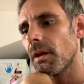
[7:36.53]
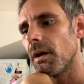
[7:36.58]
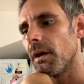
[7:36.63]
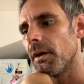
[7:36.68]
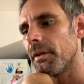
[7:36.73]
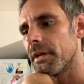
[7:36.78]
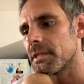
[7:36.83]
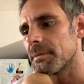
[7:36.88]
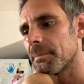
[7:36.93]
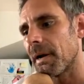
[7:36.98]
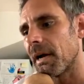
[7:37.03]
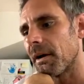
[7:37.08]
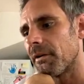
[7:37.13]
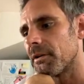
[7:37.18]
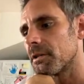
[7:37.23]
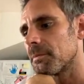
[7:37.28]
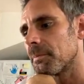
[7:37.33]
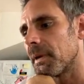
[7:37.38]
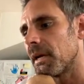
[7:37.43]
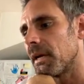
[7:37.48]
This matter
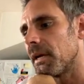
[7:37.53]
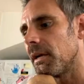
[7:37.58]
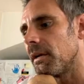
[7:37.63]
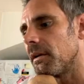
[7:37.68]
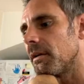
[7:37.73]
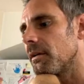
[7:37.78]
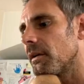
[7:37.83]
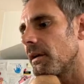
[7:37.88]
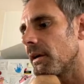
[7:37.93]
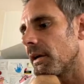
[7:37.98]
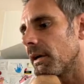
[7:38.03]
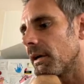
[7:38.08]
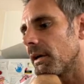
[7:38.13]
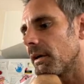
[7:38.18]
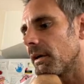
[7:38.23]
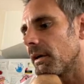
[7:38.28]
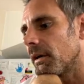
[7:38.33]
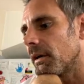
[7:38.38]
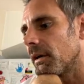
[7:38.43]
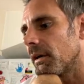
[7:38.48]
has been,
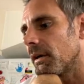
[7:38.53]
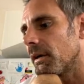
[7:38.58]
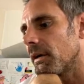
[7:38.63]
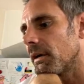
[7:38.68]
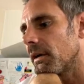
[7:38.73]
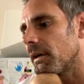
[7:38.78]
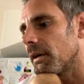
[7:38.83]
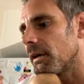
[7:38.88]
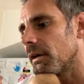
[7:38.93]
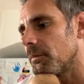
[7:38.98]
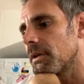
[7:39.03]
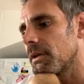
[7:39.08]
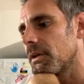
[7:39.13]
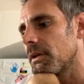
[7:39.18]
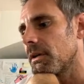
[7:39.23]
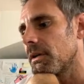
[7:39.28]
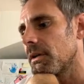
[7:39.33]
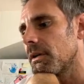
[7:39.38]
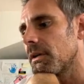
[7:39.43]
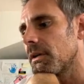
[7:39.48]
I can't